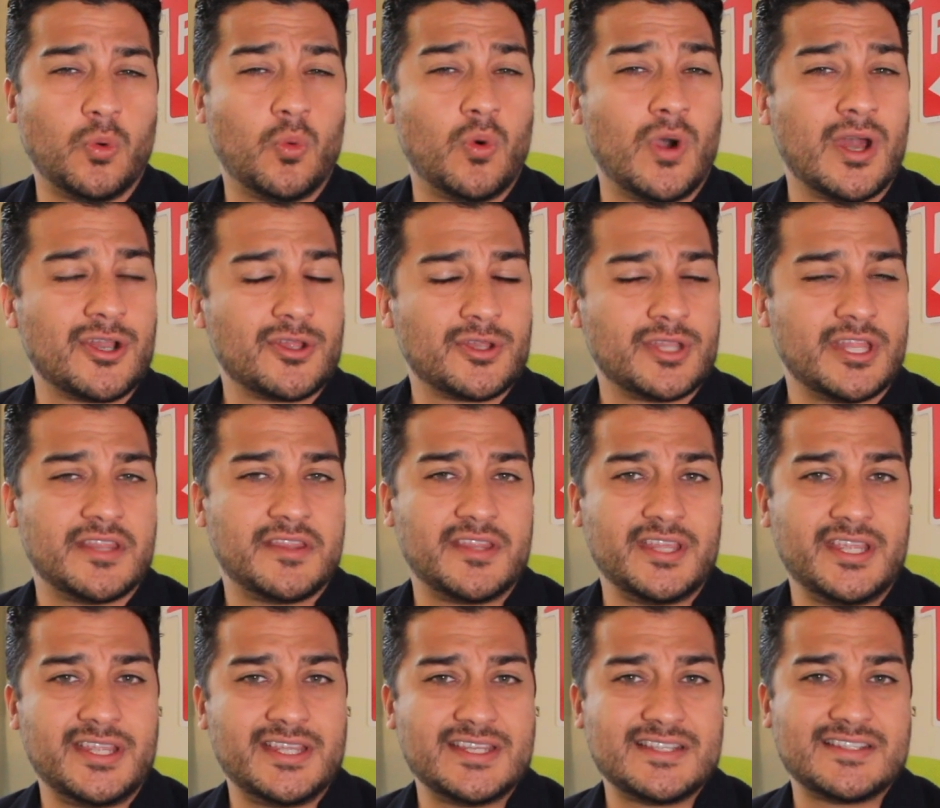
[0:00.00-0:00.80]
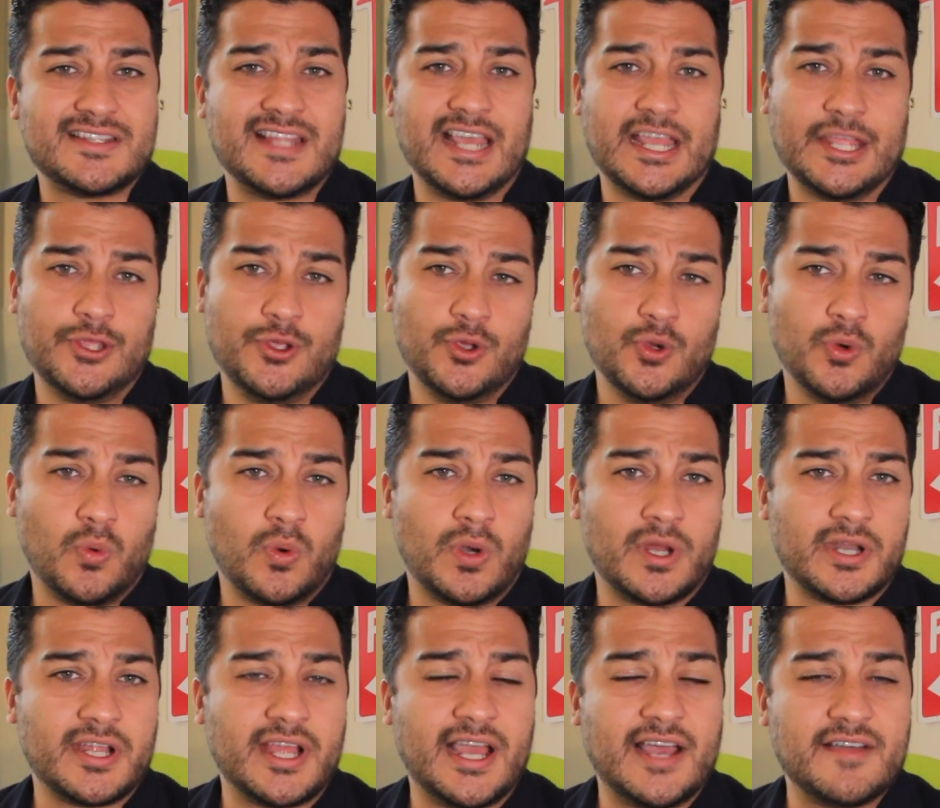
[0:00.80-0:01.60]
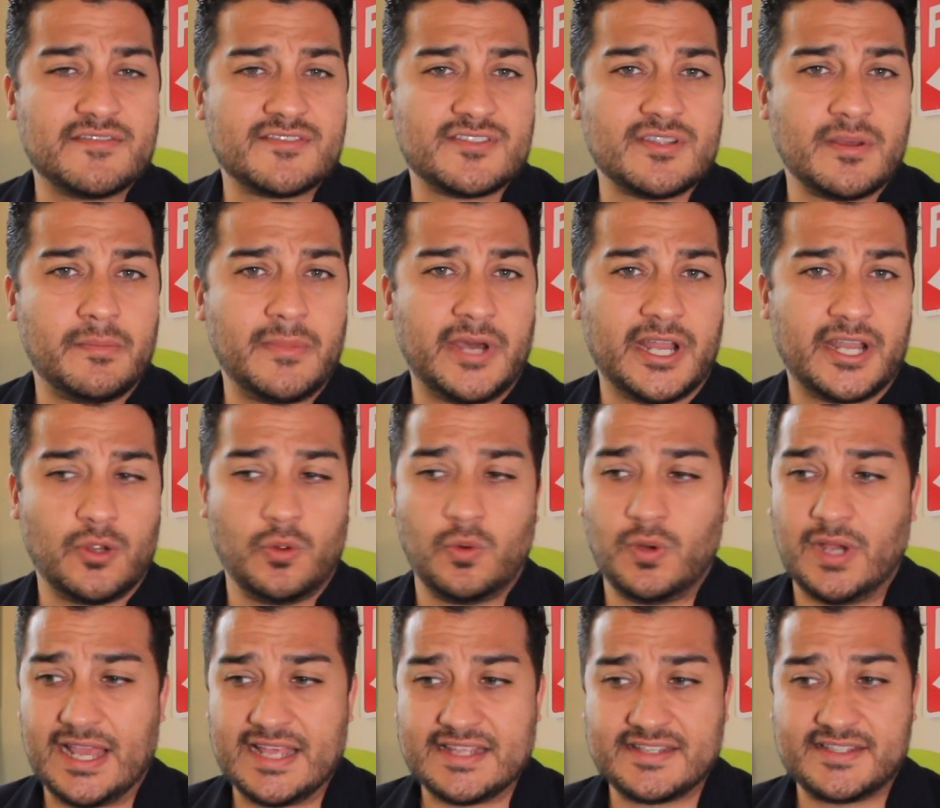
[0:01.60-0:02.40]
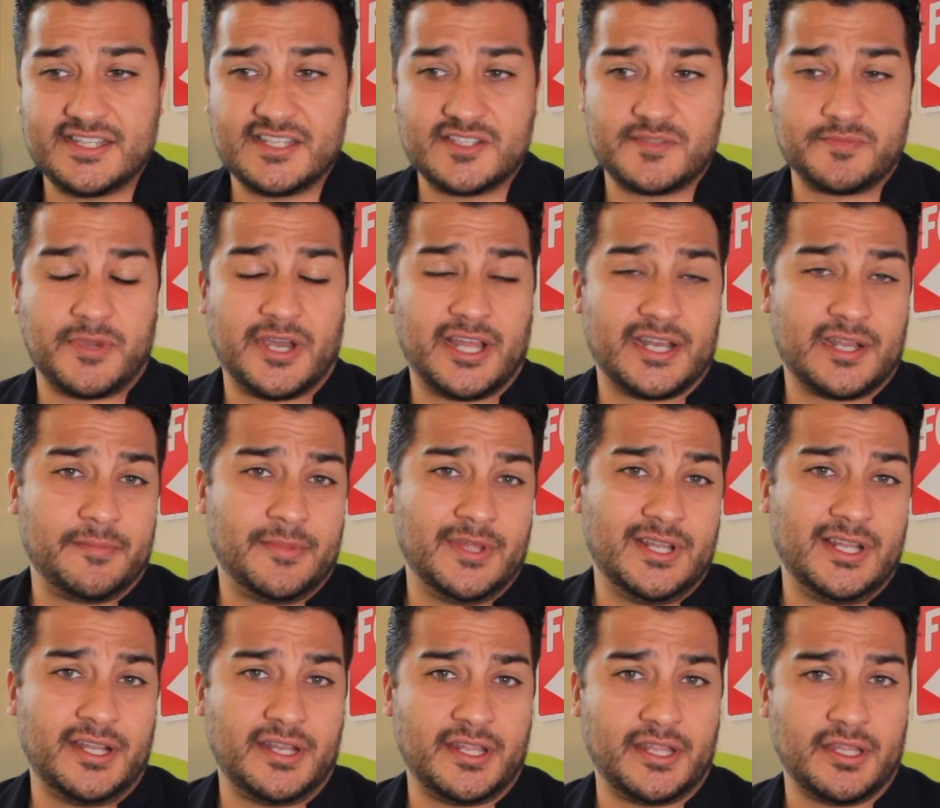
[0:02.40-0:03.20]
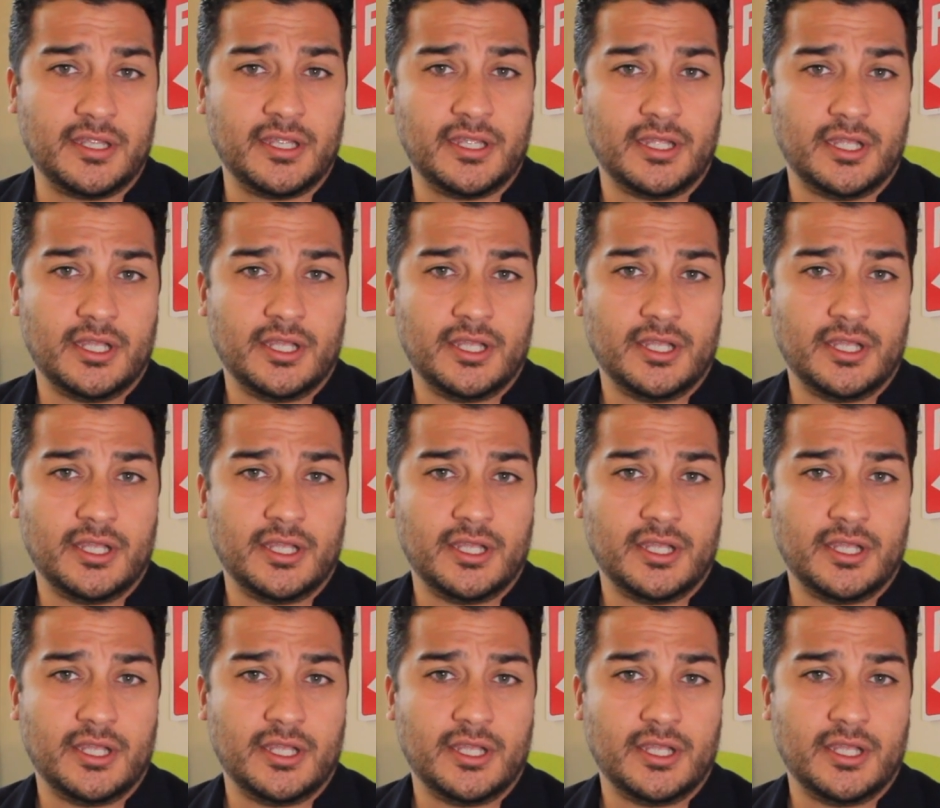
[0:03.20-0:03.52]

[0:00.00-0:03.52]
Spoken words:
one of the things is that you want to have somebody who has disponibility.